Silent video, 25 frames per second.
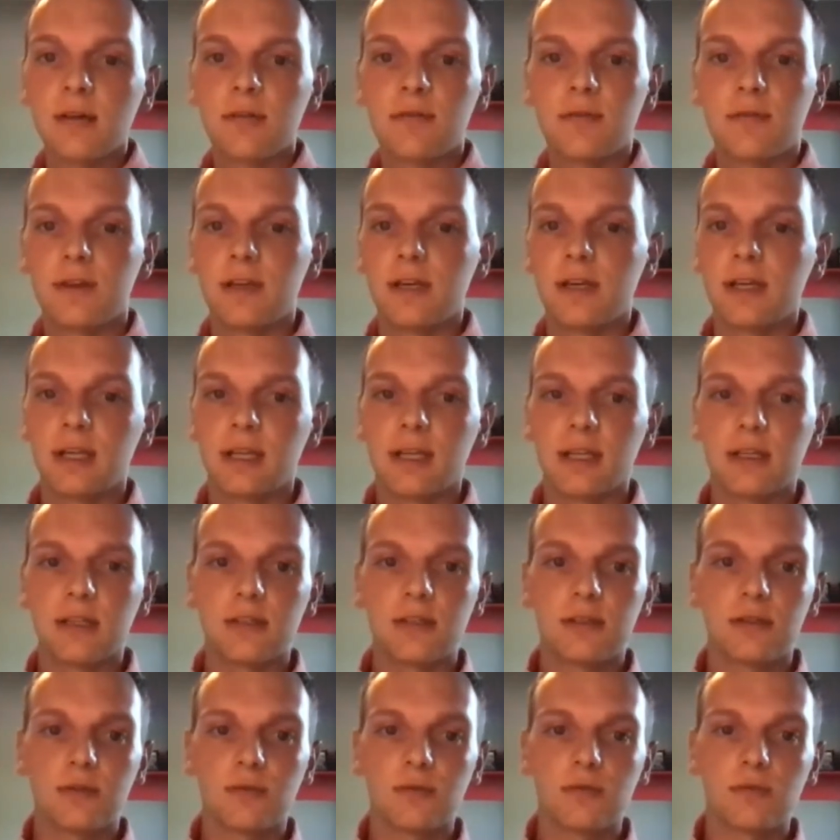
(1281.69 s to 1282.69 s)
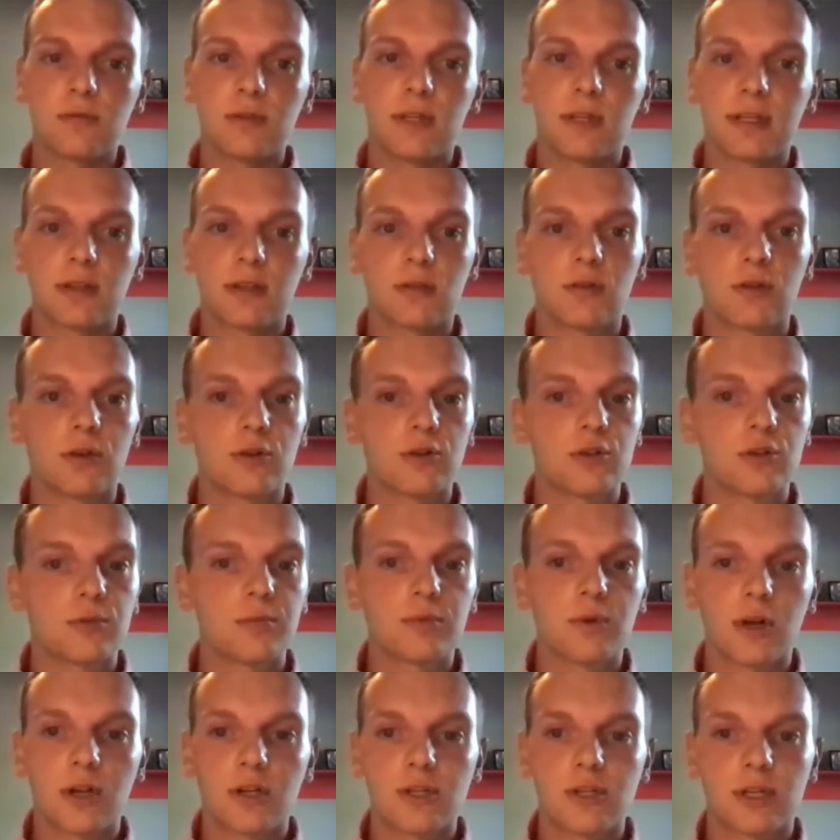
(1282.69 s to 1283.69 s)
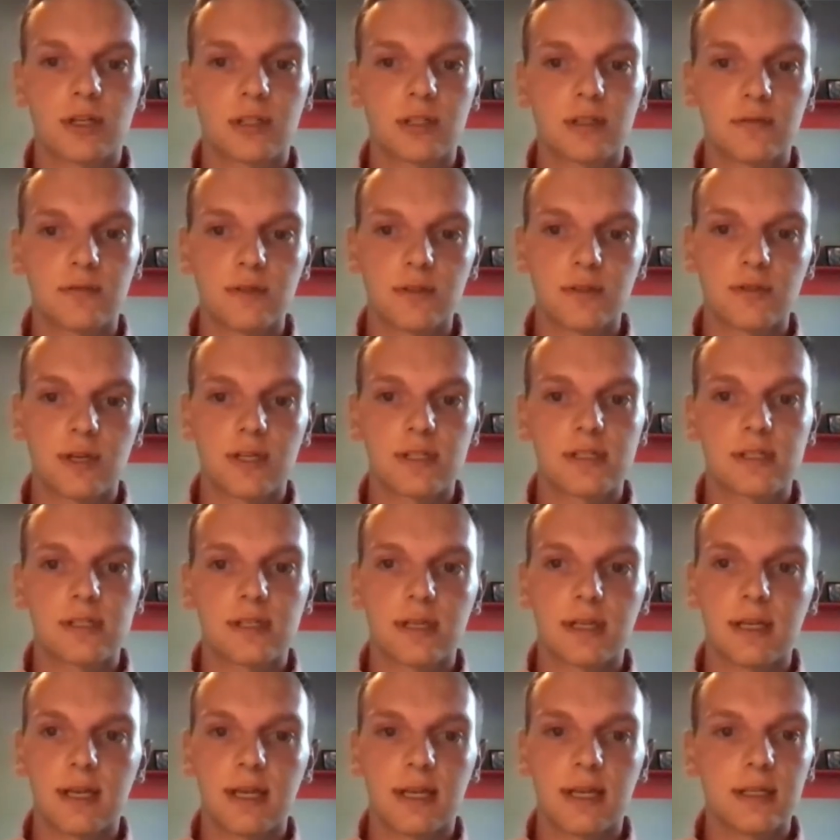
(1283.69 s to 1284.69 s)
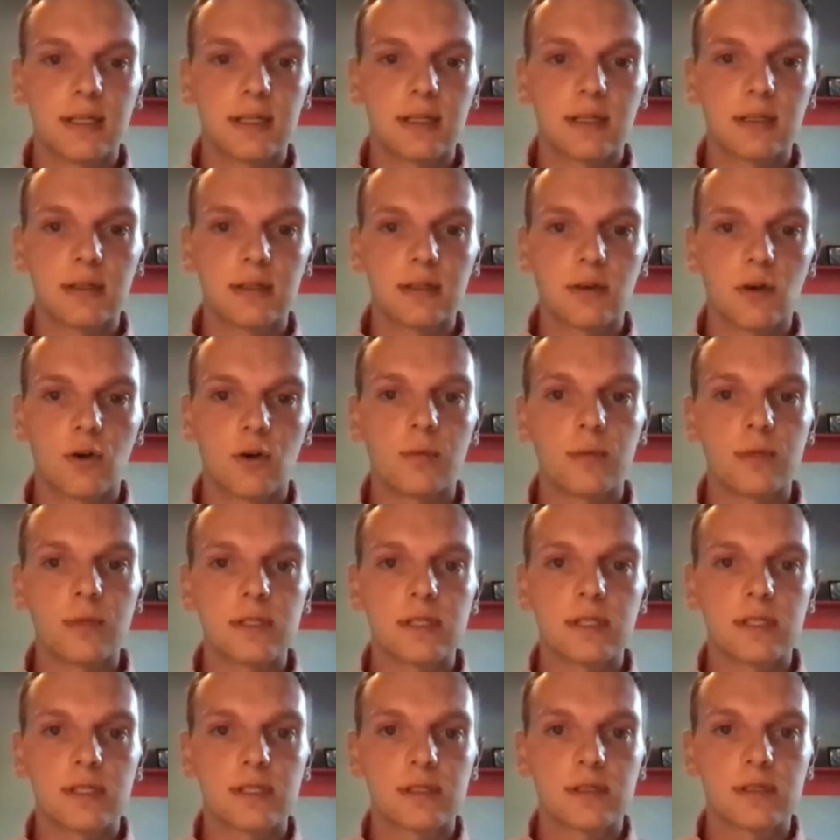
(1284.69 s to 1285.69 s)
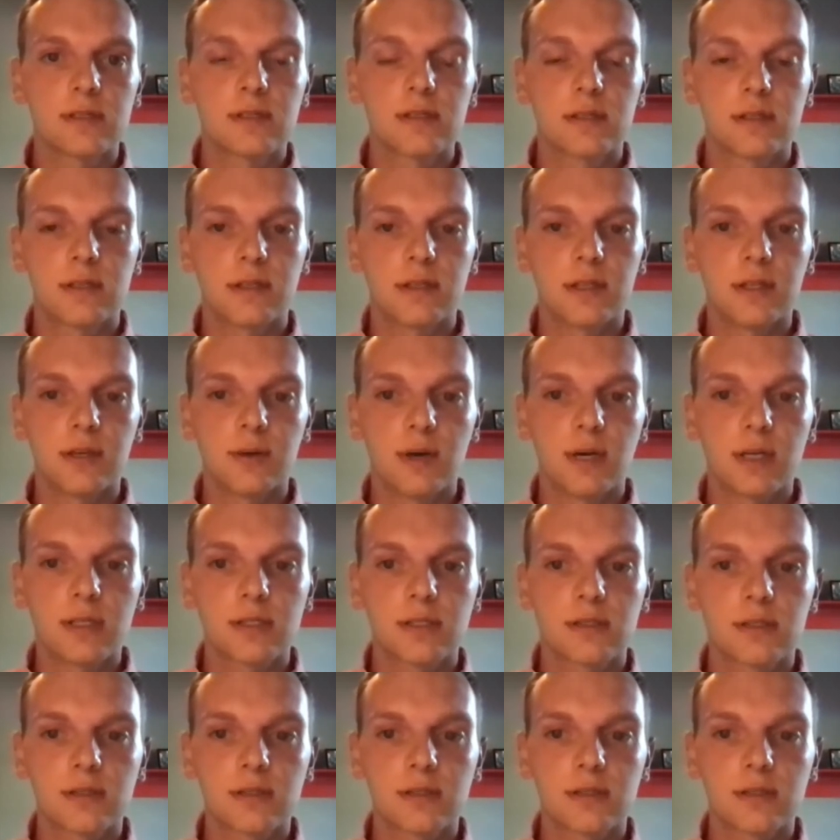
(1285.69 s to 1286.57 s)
fitting into like the larger project of addressing and ending homelessness in the US.